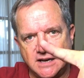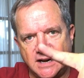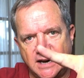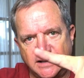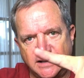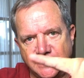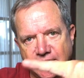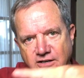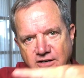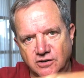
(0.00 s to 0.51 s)

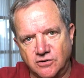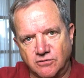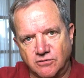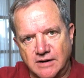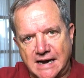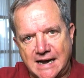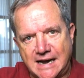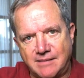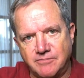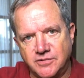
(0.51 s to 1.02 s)
and then
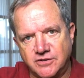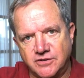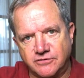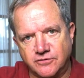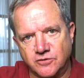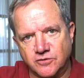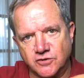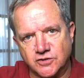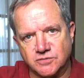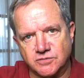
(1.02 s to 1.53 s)
grab the
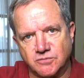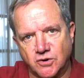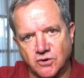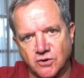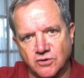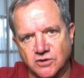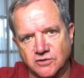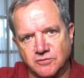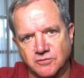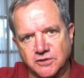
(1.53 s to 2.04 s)
first
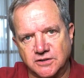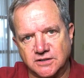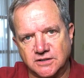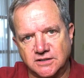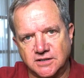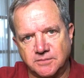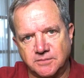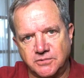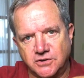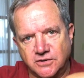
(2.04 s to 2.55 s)
molar with the
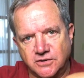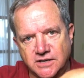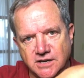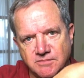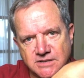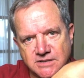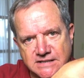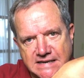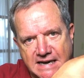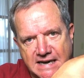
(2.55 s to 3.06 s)
tip of your
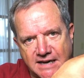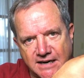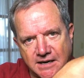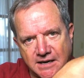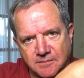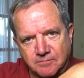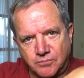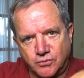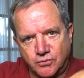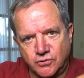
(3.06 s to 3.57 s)
hemostat
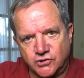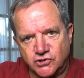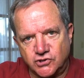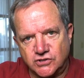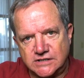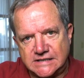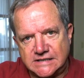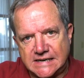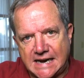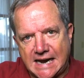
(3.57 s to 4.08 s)
and push
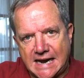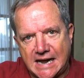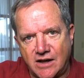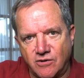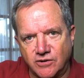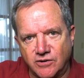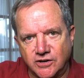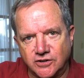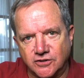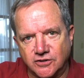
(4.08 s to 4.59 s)

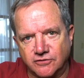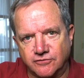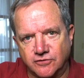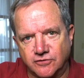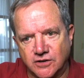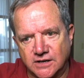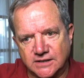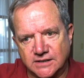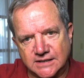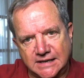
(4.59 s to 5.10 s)
down in the
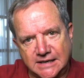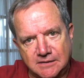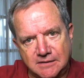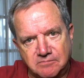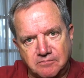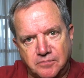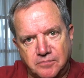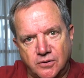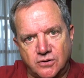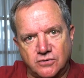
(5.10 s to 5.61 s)
front, and it
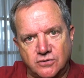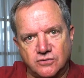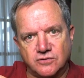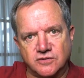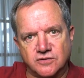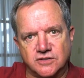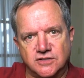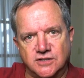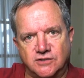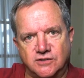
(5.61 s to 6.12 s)

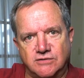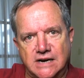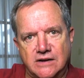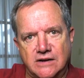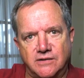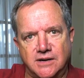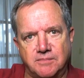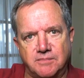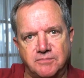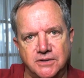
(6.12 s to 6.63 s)
pulls the
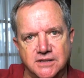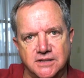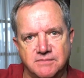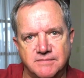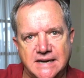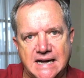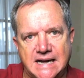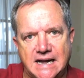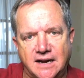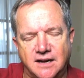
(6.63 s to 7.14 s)
crown up in the
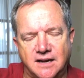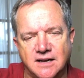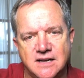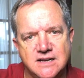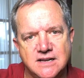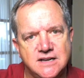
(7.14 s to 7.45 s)
back.